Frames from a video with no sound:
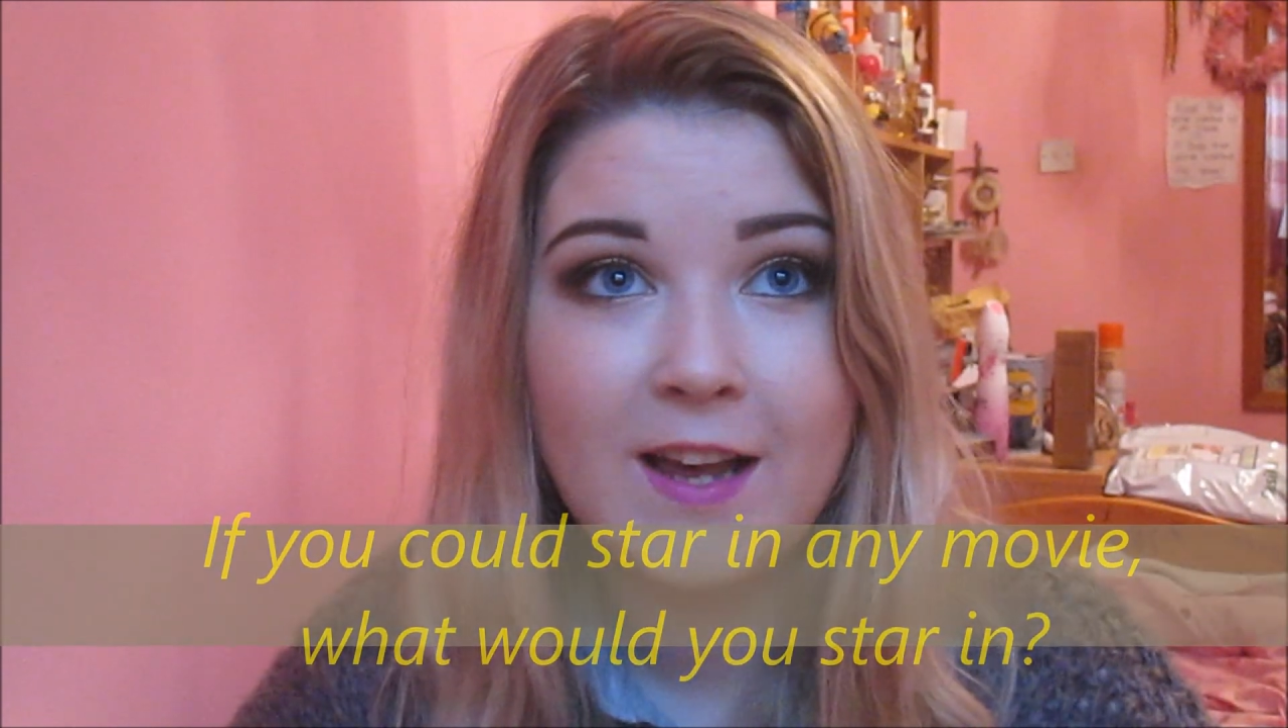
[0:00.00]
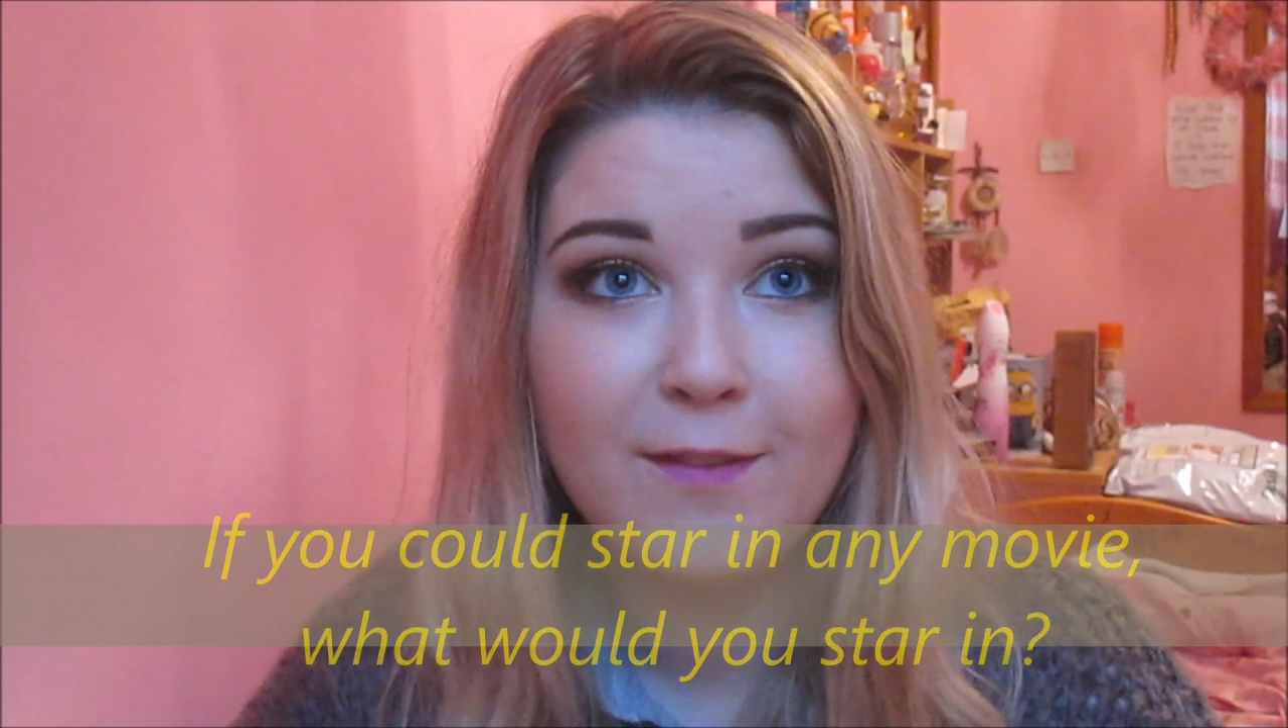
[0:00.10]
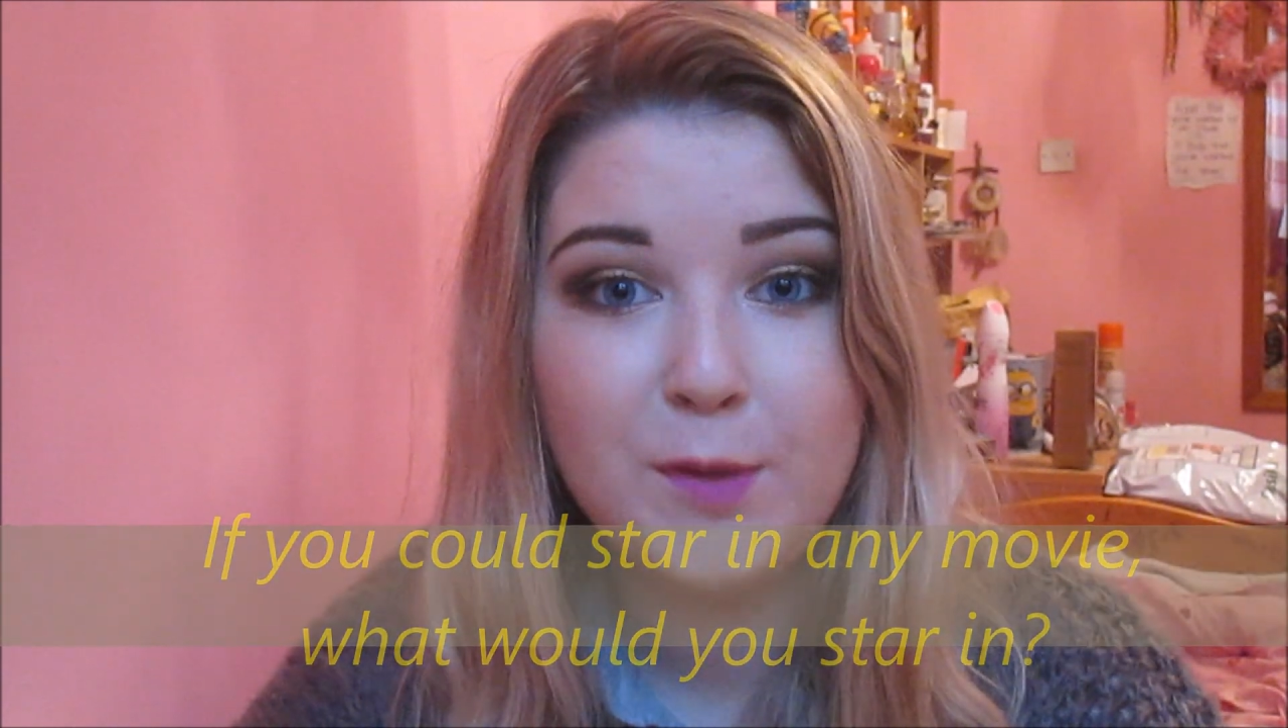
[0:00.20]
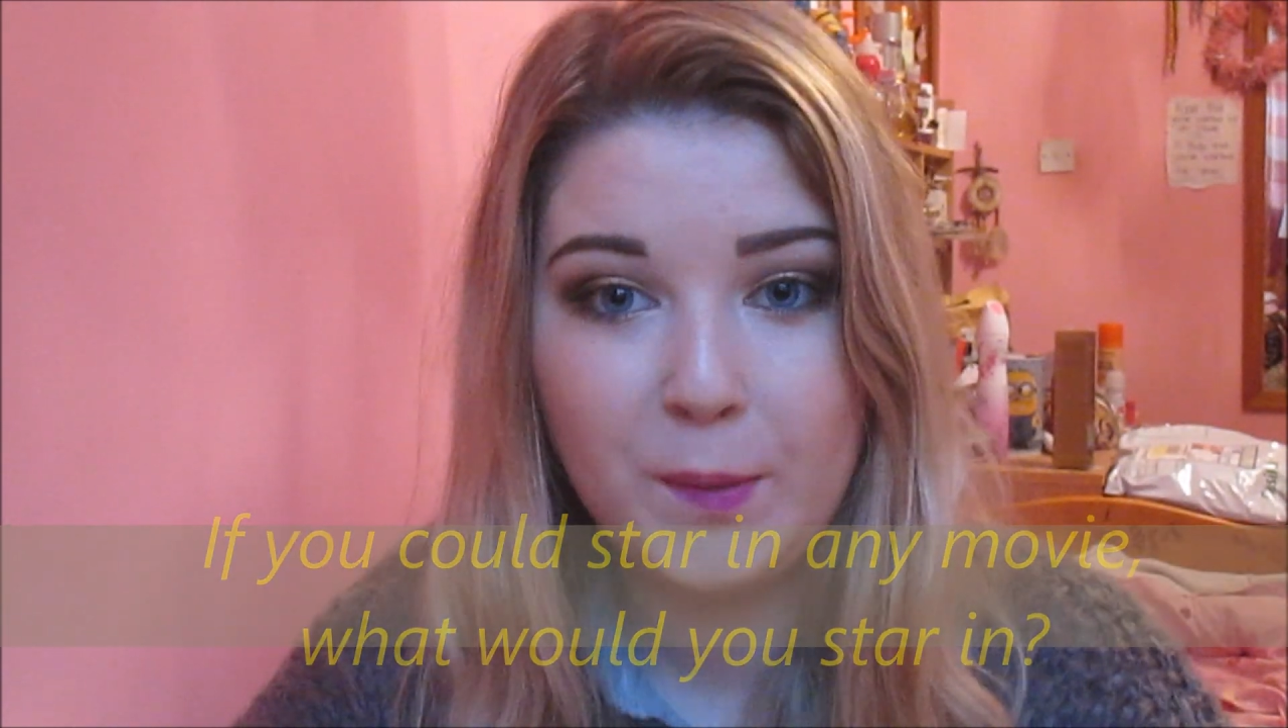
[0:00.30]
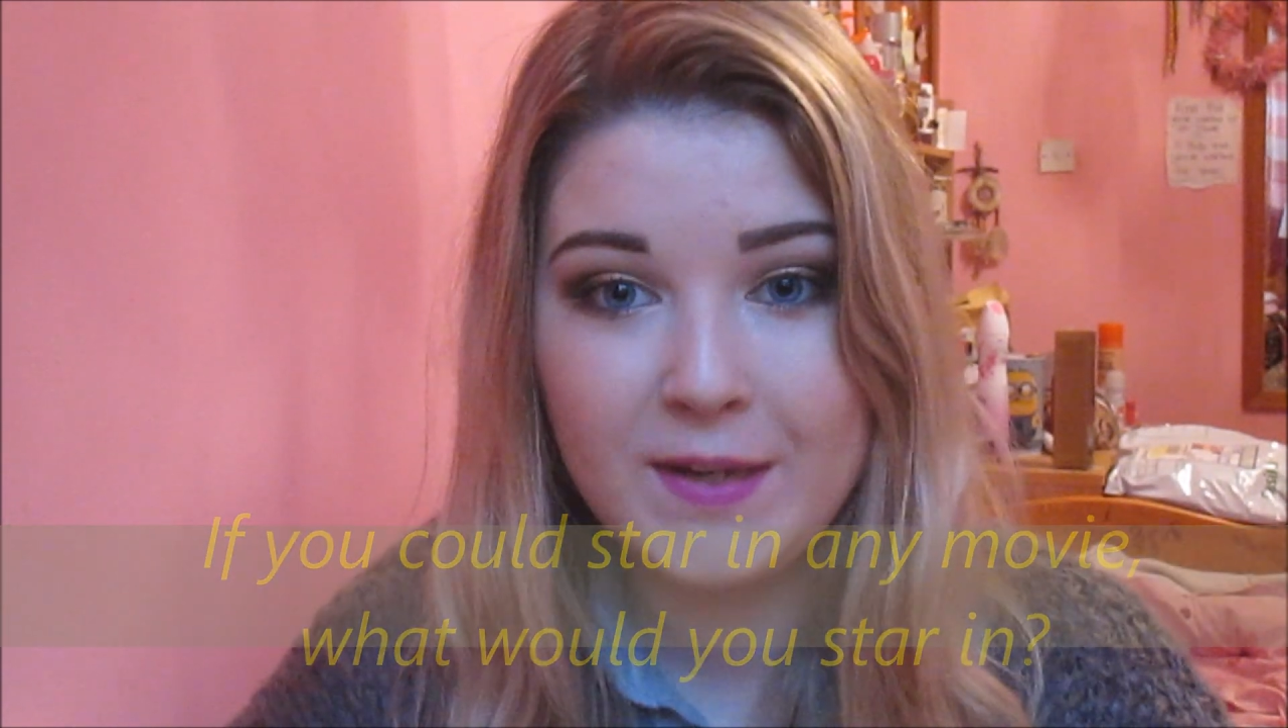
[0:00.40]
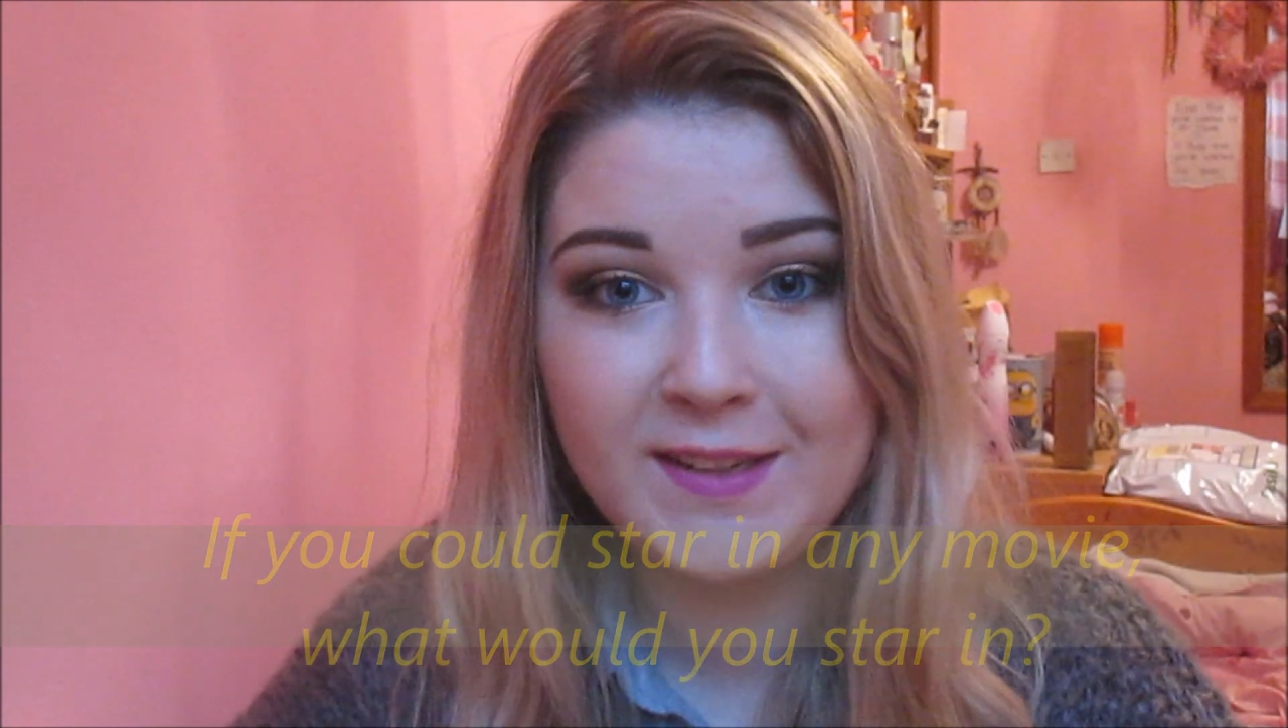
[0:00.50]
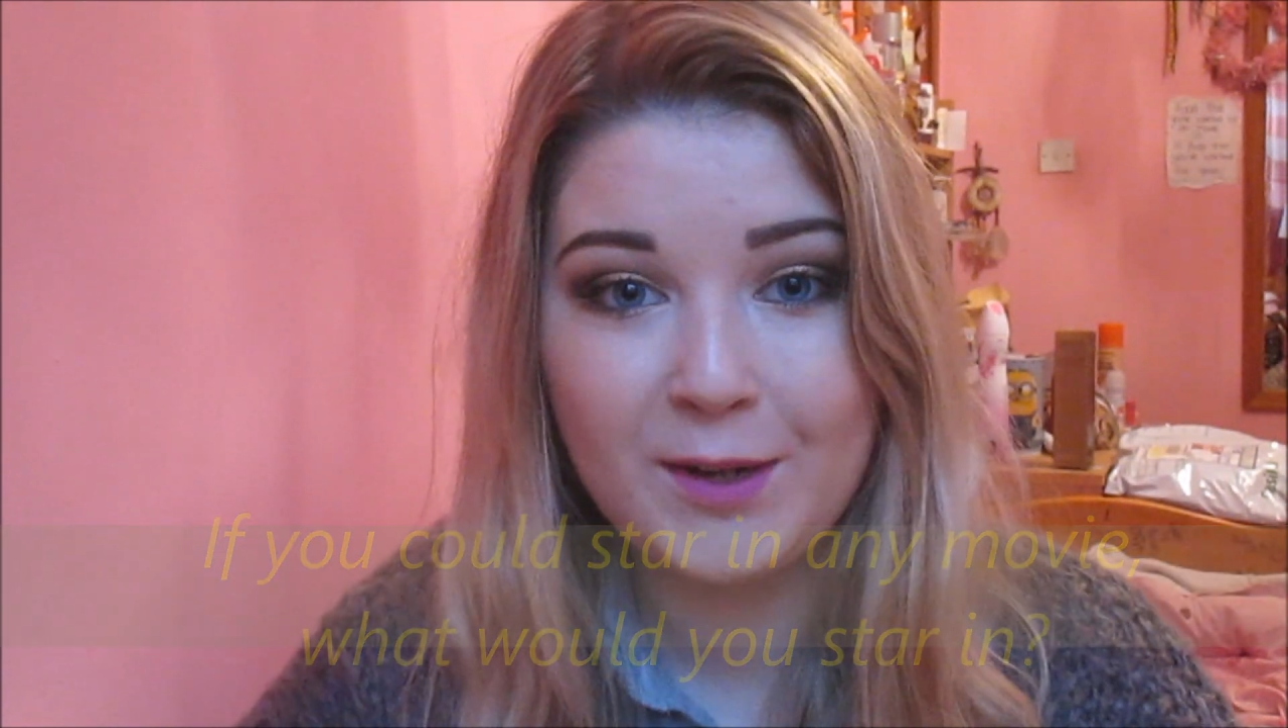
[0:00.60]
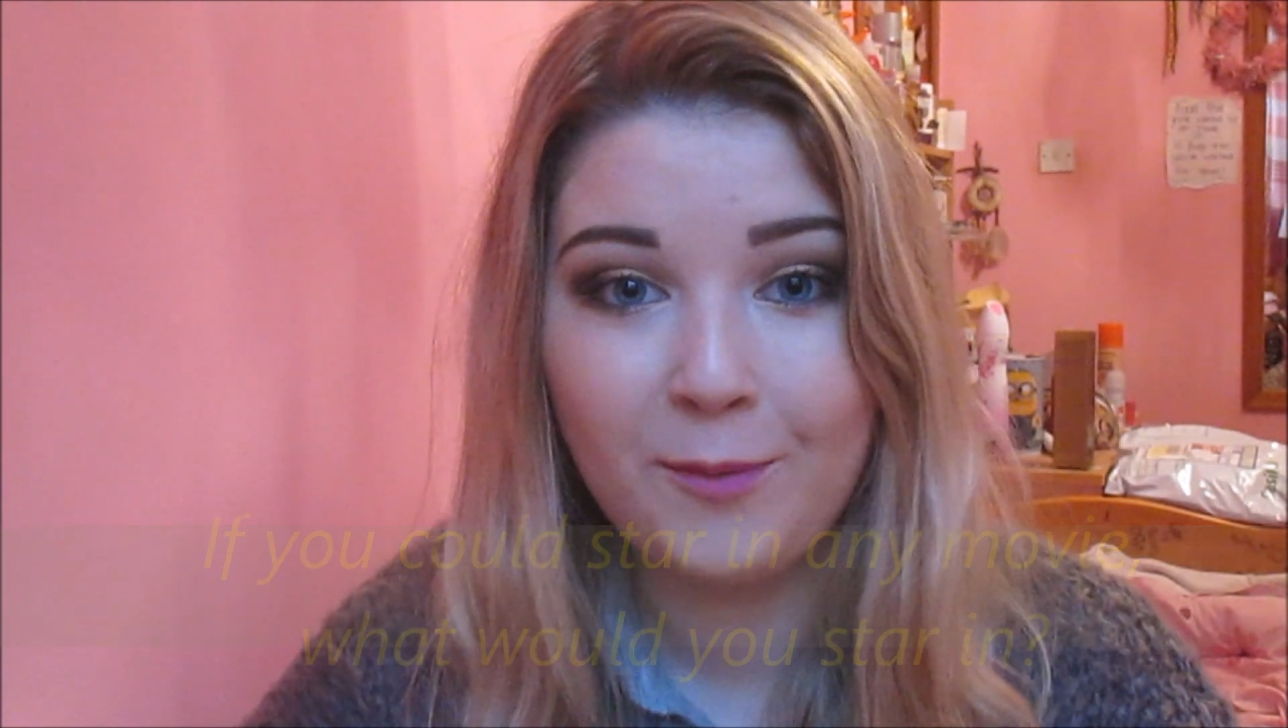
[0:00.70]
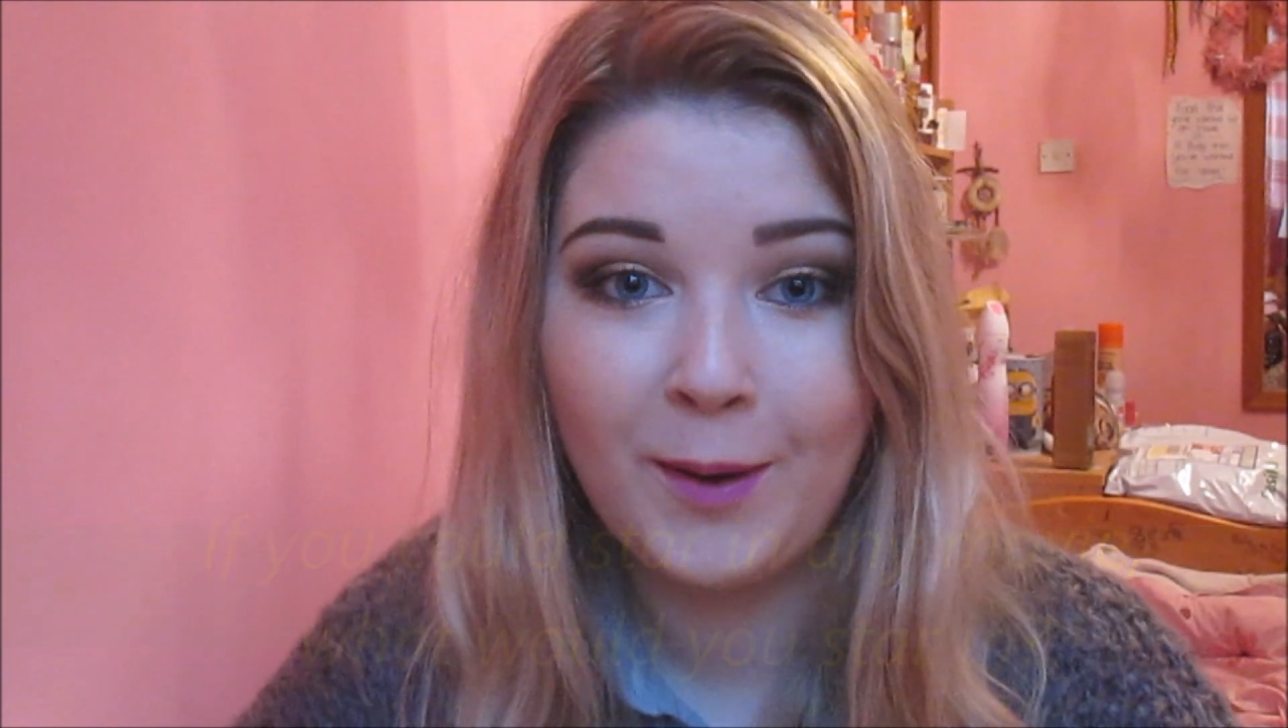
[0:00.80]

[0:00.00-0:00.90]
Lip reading: have no idea